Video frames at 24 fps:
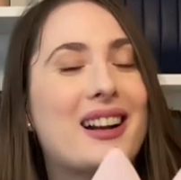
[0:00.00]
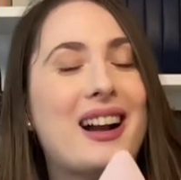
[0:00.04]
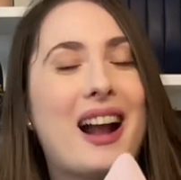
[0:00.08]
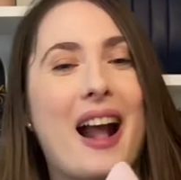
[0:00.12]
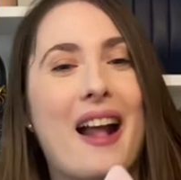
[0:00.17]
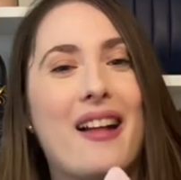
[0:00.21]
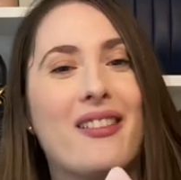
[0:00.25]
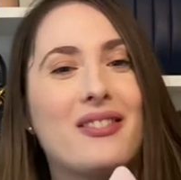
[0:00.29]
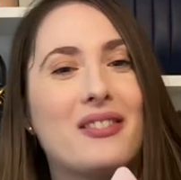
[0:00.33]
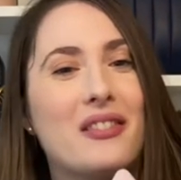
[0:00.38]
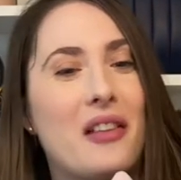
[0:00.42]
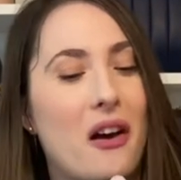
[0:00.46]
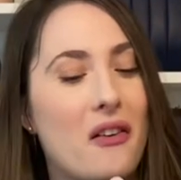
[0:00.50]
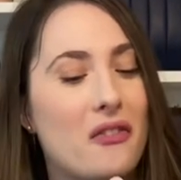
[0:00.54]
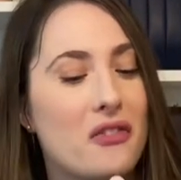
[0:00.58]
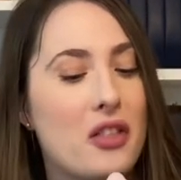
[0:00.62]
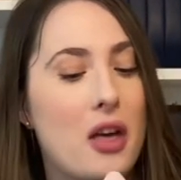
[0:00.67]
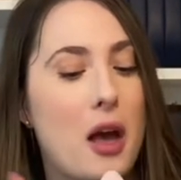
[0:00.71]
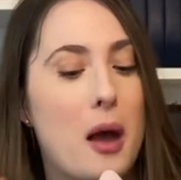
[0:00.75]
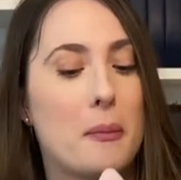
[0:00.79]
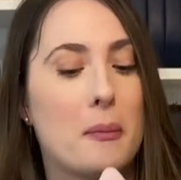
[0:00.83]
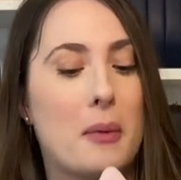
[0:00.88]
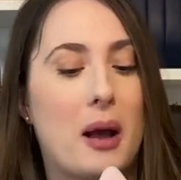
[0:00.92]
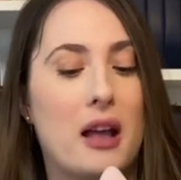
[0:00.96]
I love
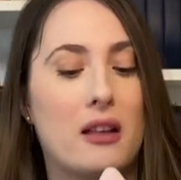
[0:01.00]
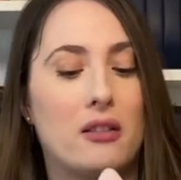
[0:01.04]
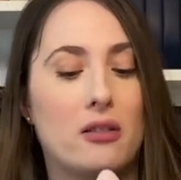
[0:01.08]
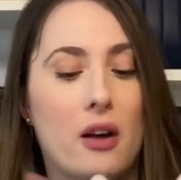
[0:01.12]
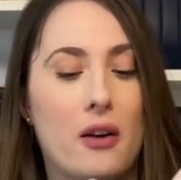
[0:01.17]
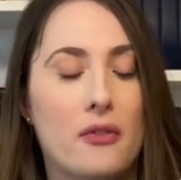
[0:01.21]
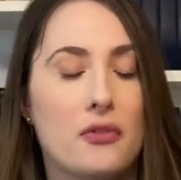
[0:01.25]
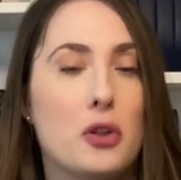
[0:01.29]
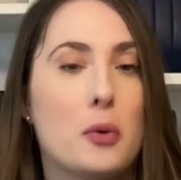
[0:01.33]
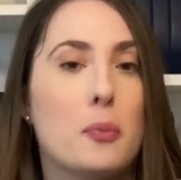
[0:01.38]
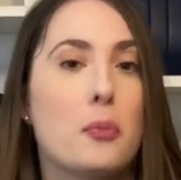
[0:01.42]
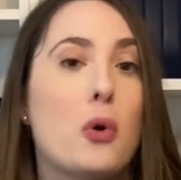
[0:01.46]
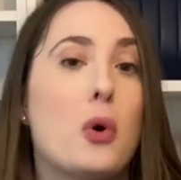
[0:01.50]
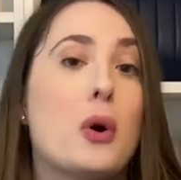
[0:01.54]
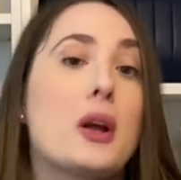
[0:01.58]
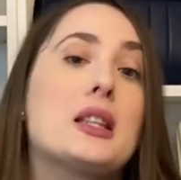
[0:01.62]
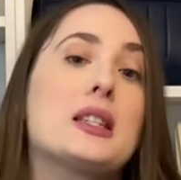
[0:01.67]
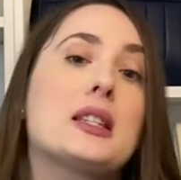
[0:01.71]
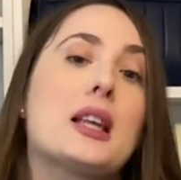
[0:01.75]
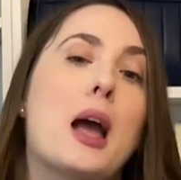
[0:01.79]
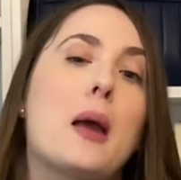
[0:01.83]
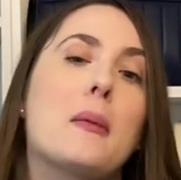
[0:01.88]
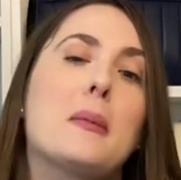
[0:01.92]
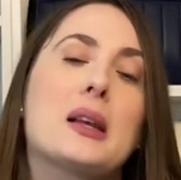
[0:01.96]
them. I love the points.
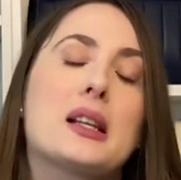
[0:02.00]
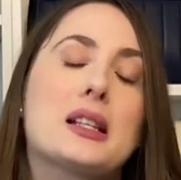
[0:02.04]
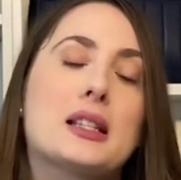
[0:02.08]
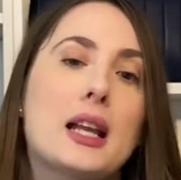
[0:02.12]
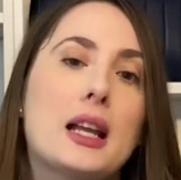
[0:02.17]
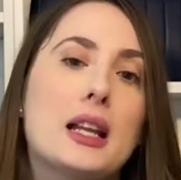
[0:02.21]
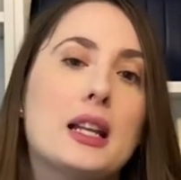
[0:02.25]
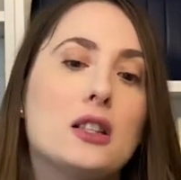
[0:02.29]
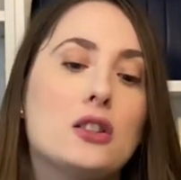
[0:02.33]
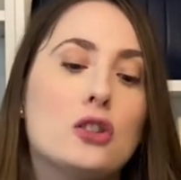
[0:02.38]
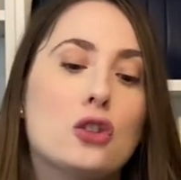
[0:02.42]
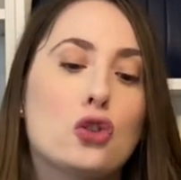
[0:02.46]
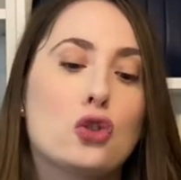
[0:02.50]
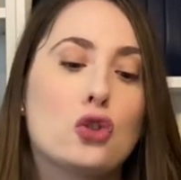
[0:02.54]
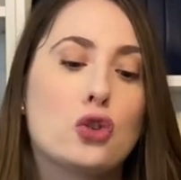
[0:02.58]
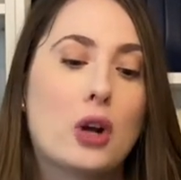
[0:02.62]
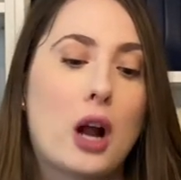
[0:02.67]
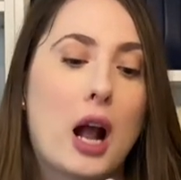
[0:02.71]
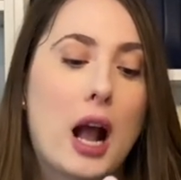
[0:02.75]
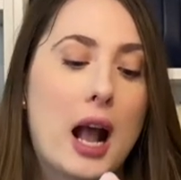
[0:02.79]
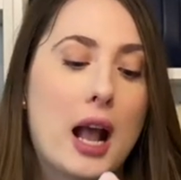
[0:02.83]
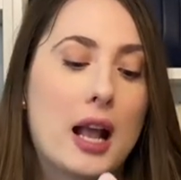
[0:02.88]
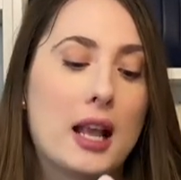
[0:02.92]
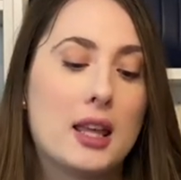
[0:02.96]
I'm excited to
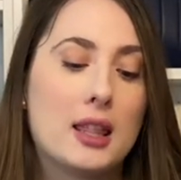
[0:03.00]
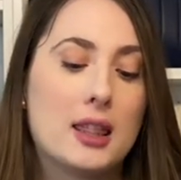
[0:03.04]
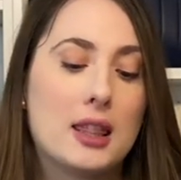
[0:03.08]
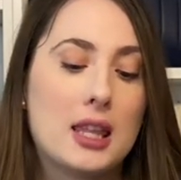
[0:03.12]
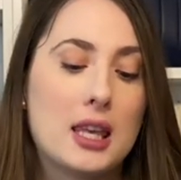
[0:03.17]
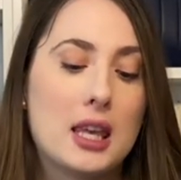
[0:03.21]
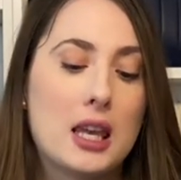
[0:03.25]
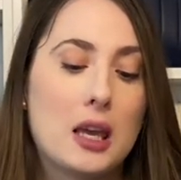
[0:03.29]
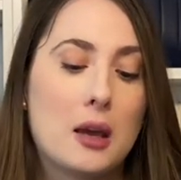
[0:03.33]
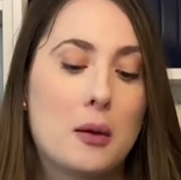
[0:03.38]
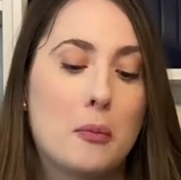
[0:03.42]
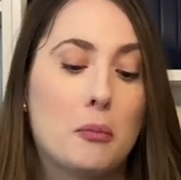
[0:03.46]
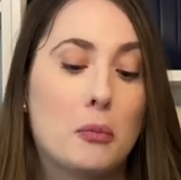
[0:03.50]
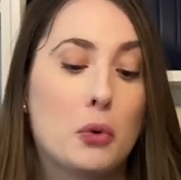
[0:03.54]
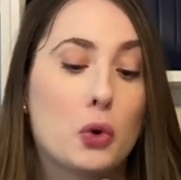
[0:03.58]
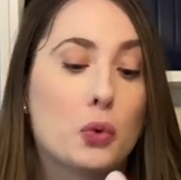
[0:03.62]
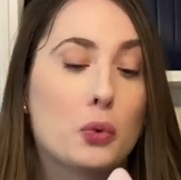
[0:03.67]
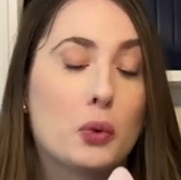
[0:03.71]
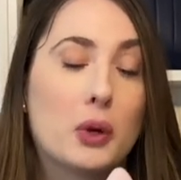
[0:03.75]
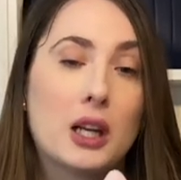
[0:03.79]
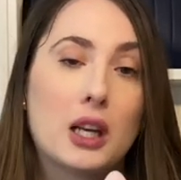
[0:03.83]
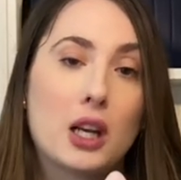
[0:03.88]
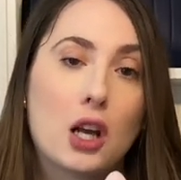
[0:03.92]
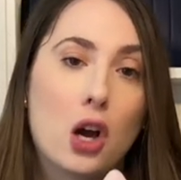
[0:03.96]
try the
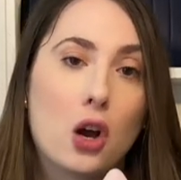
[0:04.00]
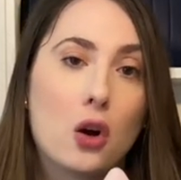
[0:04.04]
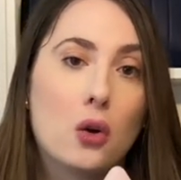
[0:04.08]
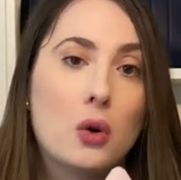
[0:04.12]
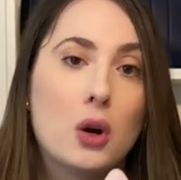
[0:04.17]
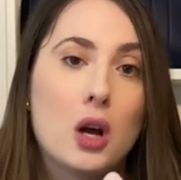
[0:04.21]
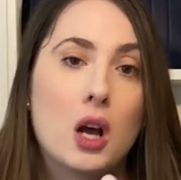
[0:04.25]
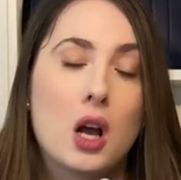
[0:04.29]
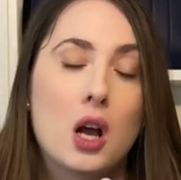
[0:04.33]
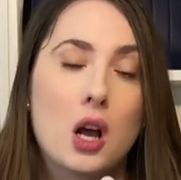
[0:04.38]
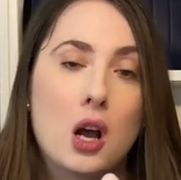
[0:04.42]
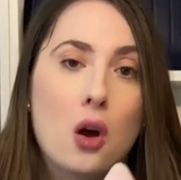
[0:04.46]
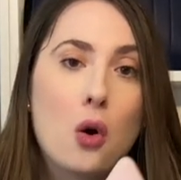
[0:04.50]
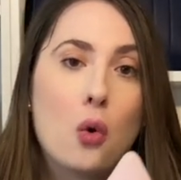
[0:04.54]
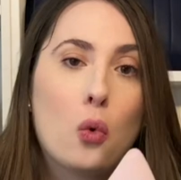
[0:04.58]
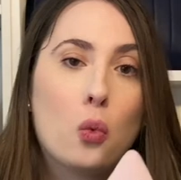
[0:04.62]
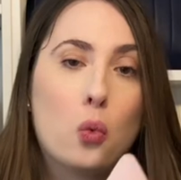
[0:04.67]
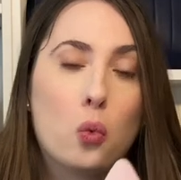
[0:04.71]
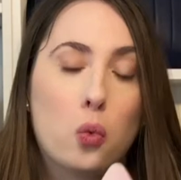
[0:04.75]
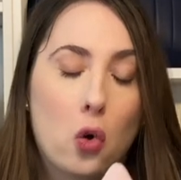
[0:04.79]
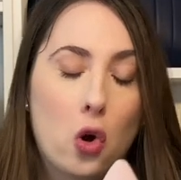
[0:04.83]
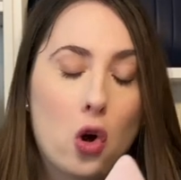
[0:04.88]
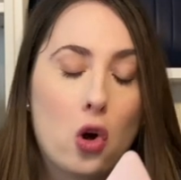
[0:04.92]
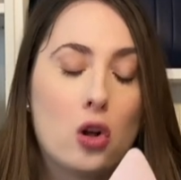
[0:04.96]
merino
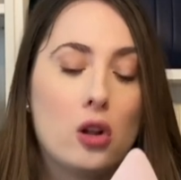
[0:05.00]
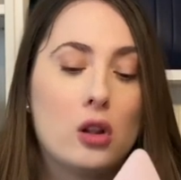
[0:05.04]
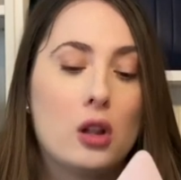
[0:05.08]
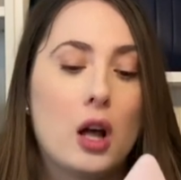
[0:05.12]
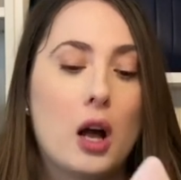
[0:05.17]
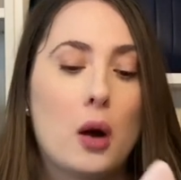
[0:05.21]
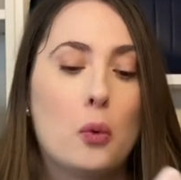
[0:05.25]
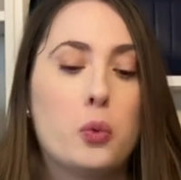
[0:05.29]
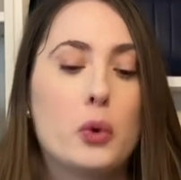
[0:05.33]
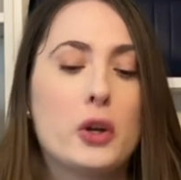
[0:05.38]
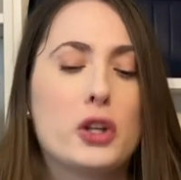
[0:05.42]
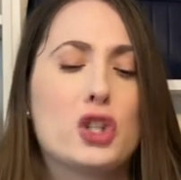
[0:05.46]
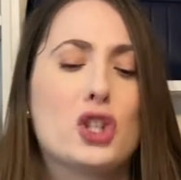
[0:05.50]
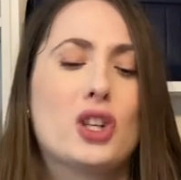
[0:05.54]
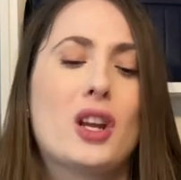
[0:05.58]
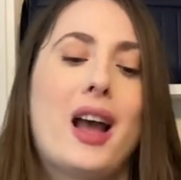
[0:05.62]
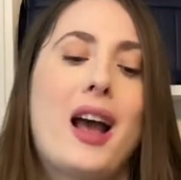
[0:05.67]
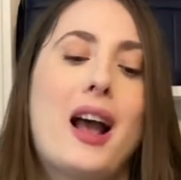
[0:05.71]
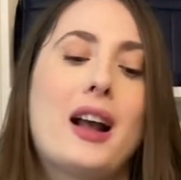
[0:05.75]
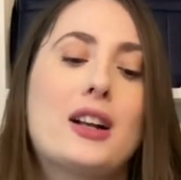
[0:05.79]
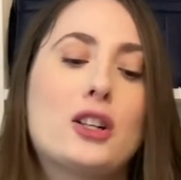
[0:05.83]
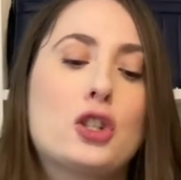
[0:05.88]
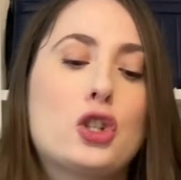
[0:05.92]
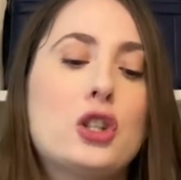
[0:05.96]
wool, which
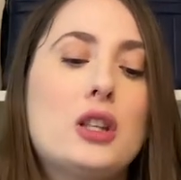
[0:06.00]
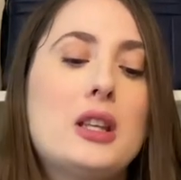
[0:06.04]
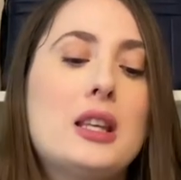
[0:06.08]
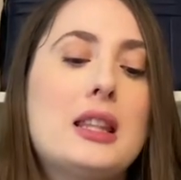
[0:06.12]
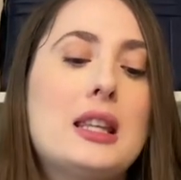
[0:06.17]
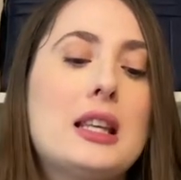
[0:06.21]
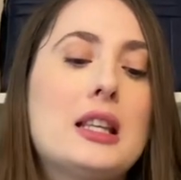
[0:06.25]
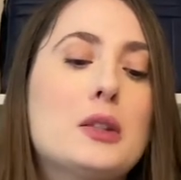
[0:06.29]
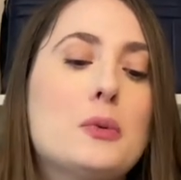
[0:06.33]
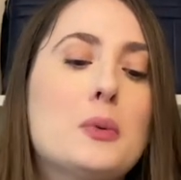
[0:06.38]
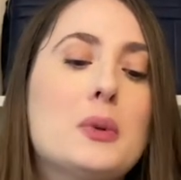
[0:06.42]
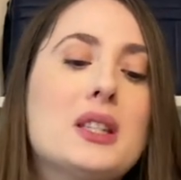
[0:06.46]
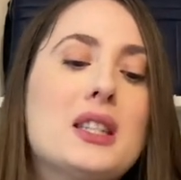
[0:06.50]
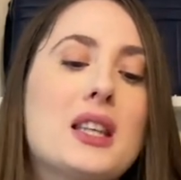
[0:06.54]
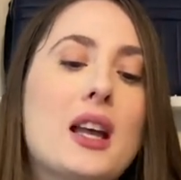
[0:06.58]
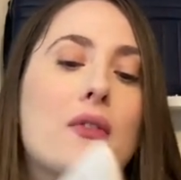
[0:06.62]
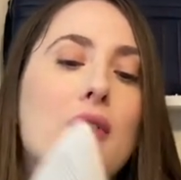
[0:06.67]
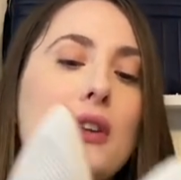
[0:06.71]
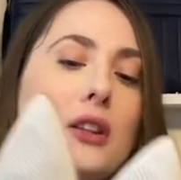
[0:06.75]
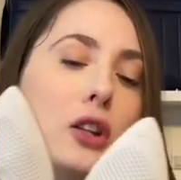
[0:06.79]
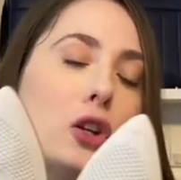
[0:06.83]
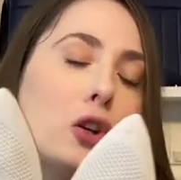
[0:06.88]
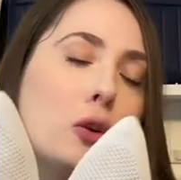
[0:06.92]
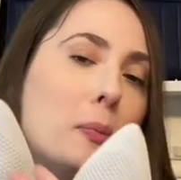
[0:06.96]
actually these ones have a
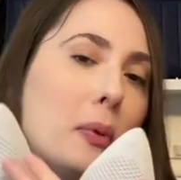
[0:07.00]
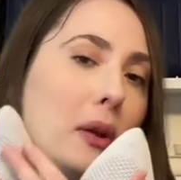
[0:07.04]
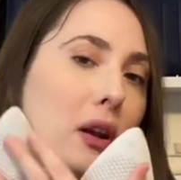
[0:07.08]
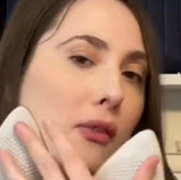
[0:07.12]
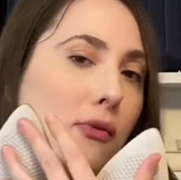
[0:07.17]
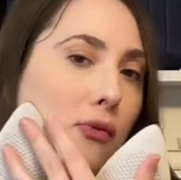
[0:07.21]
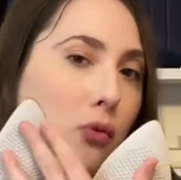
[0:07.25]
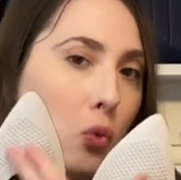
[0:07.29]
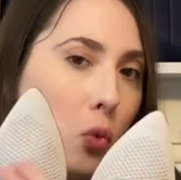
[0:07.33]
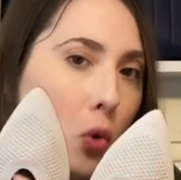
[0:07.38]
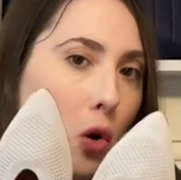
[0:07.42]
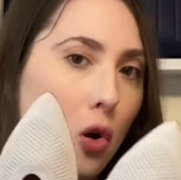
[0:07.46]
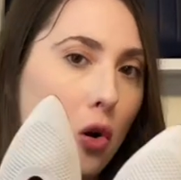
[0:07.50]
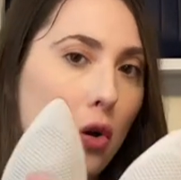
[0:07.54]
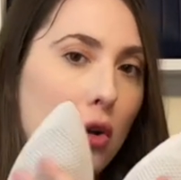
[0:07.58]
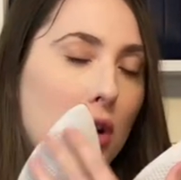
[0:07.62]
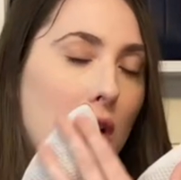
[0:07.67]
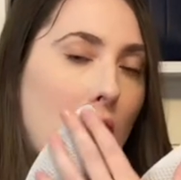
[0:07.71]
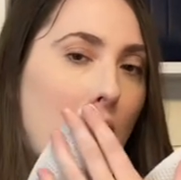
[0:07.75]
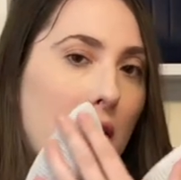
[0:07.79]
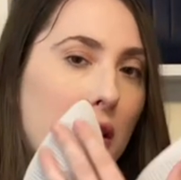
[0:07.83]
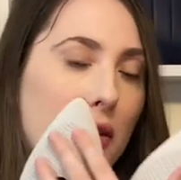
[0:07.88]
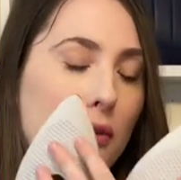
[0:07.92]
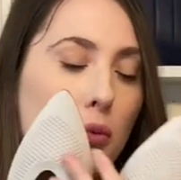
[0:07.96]
little bit of wool
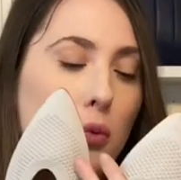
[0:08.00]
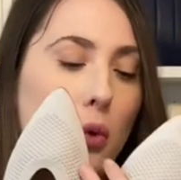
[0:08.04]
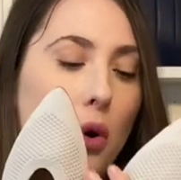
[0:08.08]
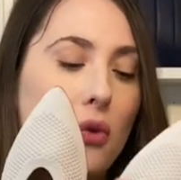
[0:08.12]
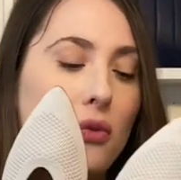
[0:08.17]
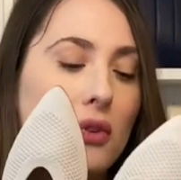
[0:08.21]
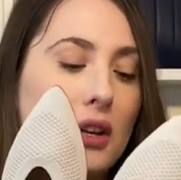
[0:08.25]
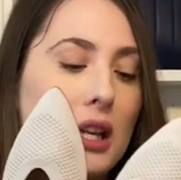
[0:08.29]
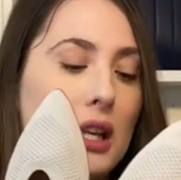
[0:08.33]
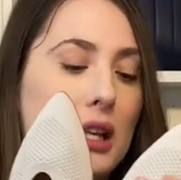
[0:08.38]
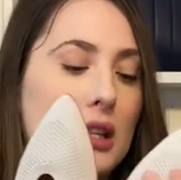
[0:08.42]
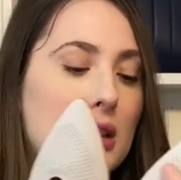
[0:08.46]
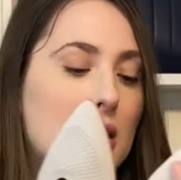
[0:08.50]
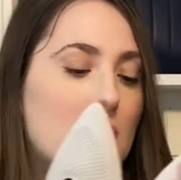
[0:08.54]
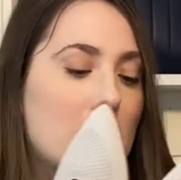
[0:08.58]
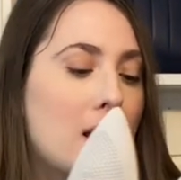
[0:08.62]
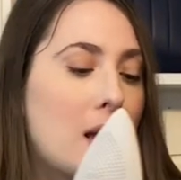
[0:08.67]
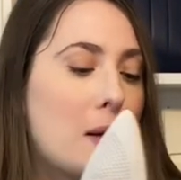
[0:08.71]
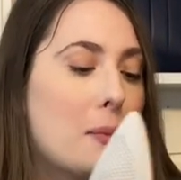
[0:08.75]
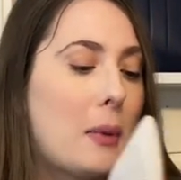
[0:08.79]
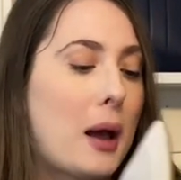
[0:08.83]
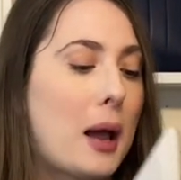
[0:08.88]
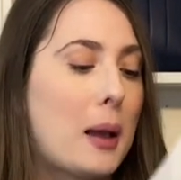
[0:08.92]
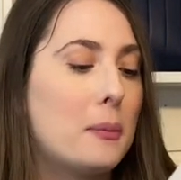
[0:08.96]
kind of woven into them,
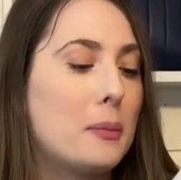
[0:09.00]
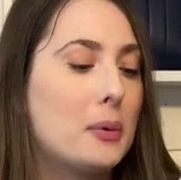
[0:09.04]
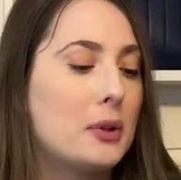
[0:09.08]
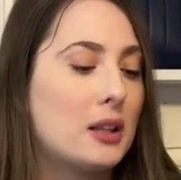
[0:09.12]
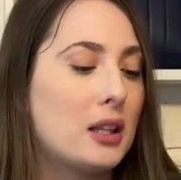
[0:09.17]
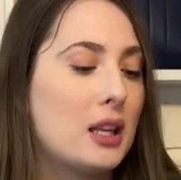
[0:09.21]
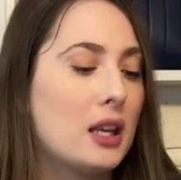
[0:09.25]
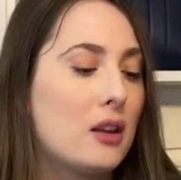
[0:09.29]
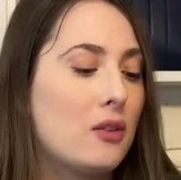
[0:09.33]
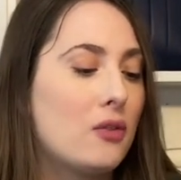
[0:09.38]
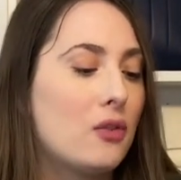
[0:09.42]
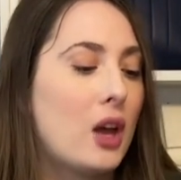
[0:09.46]
I believe.